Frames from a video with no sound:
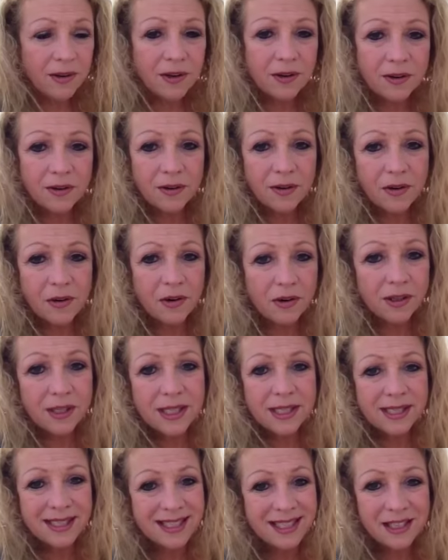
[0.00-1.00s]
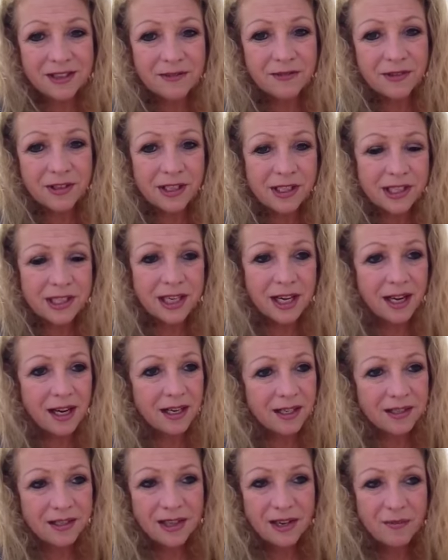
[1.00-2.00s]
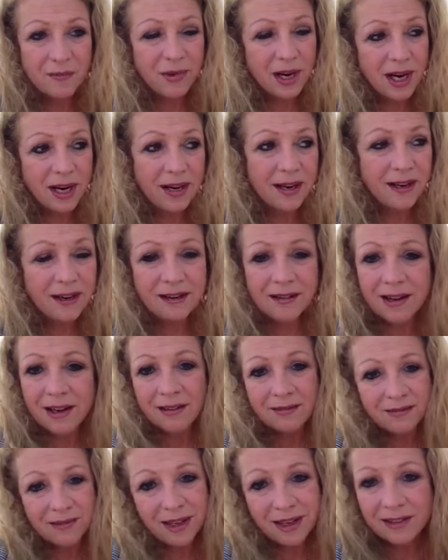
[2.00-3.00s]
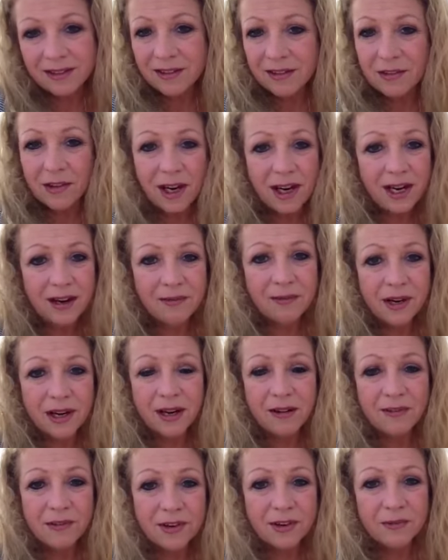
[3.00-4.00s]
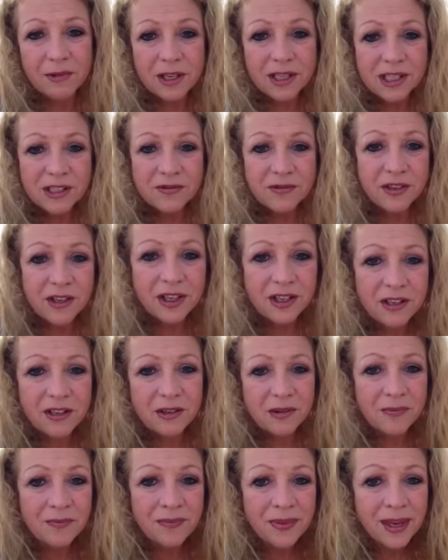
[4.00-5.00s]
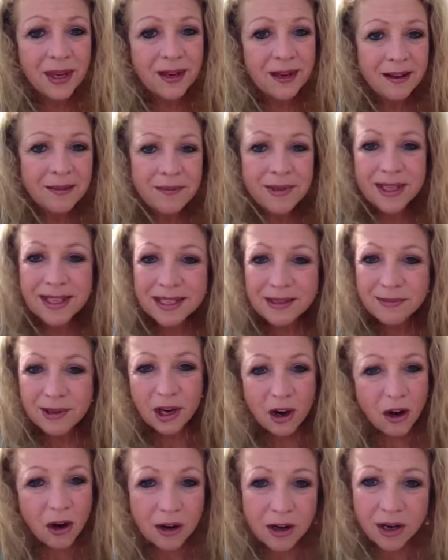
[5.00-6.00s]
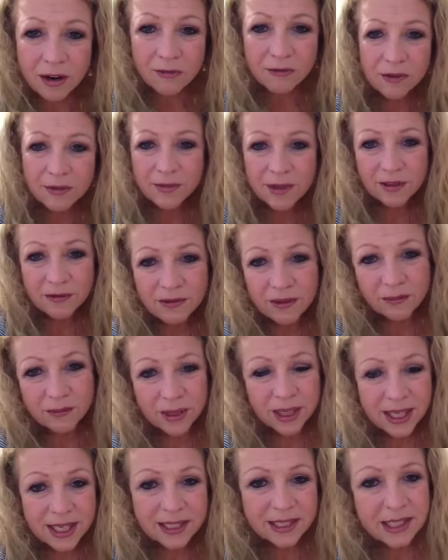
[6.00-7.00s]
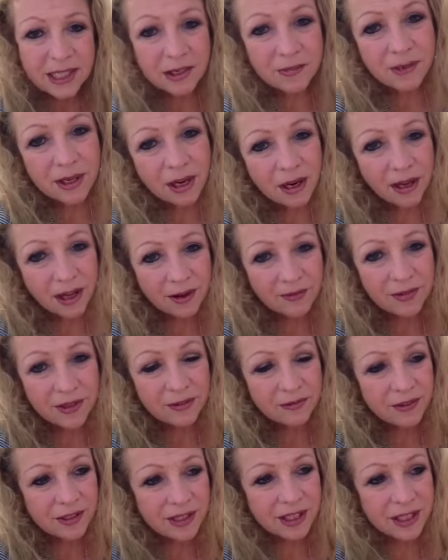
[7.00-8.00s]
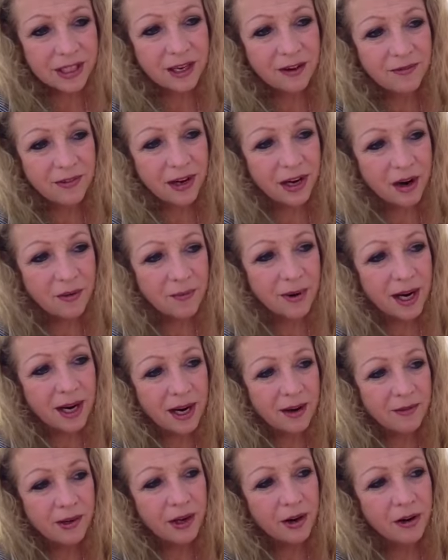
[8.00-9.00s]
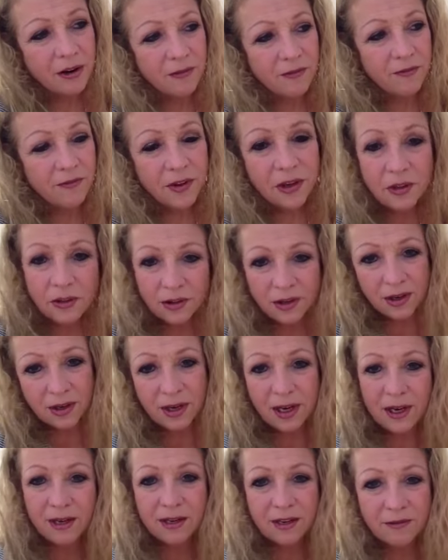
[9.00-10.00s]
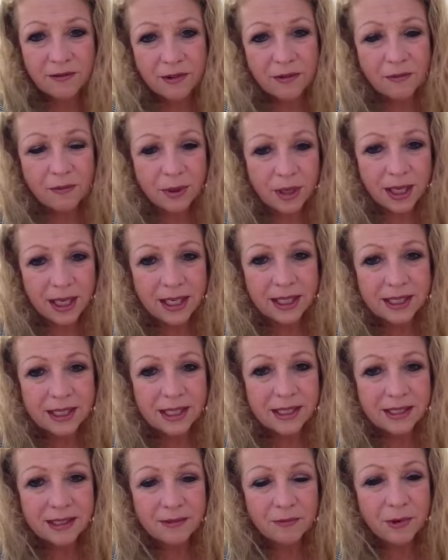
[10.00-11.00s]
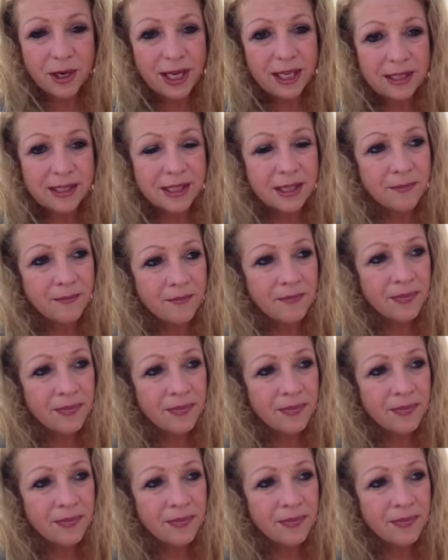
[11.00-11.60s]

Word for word: your goal is a different size than mine, you know, I, it's great, whatever it works for you. Because we all come from different places. We all have different stuff in our mind. We all feel good at different places, weights.